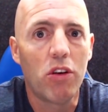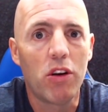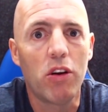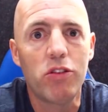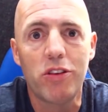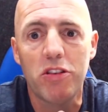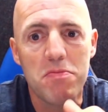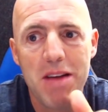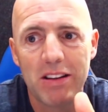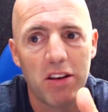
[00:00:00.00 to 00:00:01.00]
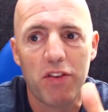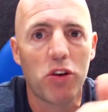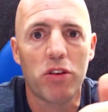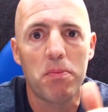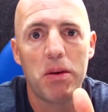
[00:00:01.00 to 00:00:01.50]
You know, so it doesn't matter if it
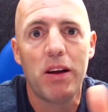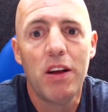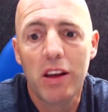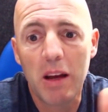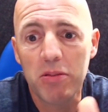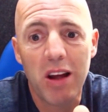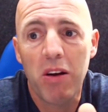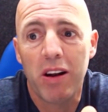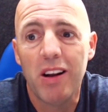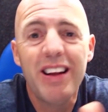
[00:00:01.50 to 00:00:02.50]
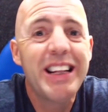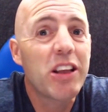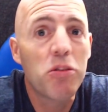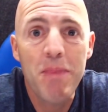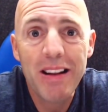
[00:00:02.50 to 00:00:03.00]
goes up. But it comes down a little, it
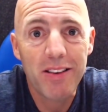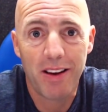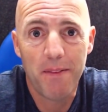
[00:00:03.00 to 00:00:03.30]
doesn't matter.